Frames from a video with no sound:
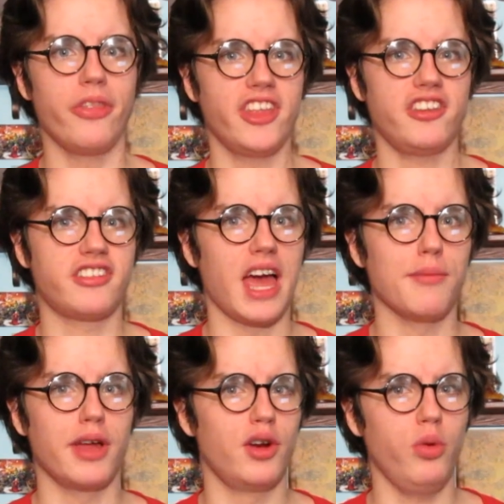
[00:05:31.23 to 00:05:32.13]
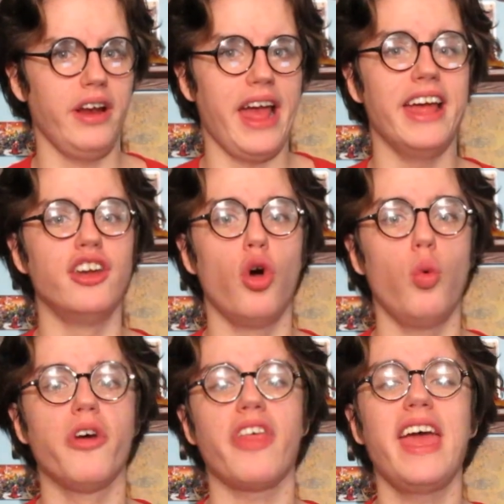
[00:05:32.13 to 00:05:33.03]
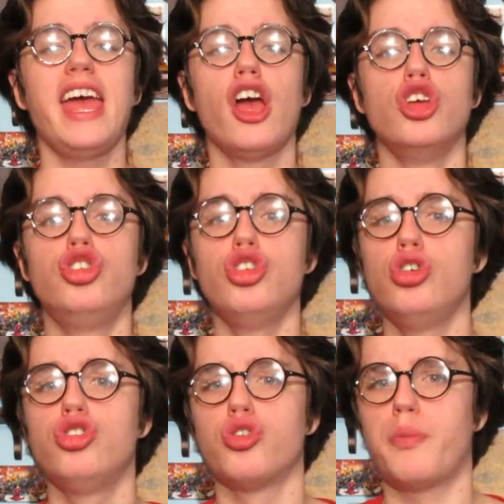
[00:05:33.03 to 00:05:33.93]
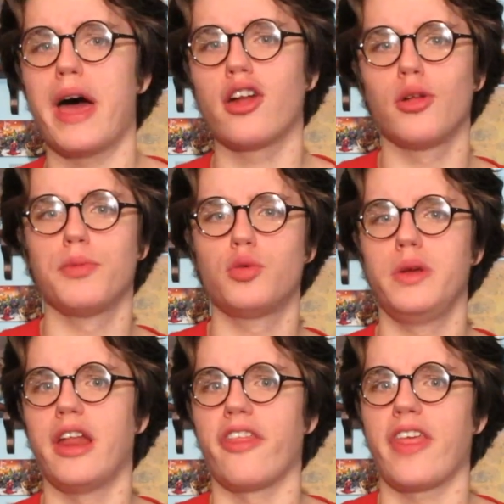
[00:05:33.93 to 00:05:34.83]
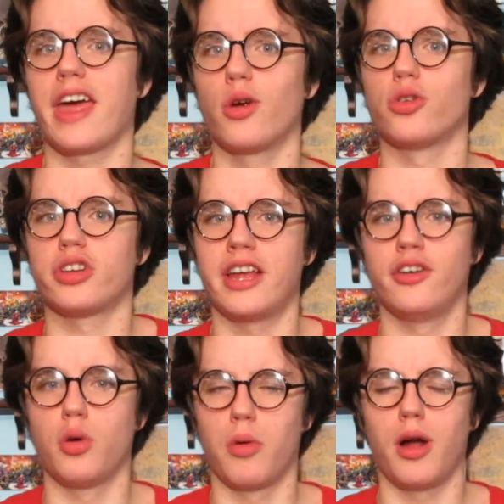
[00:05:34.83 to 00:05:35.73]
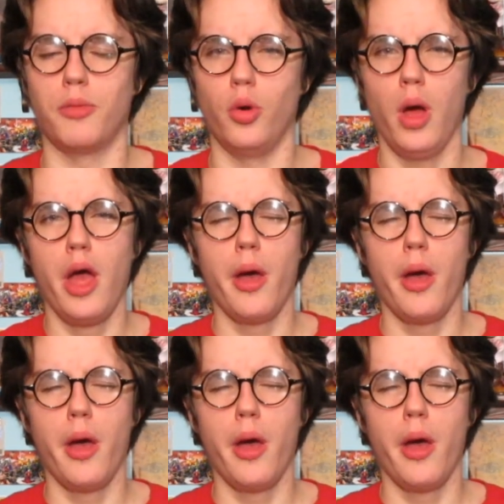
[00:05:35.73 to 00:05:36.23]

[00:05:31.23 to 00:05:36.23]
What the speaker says: this timeline would end with a huge battle between Thanos and Dormammu.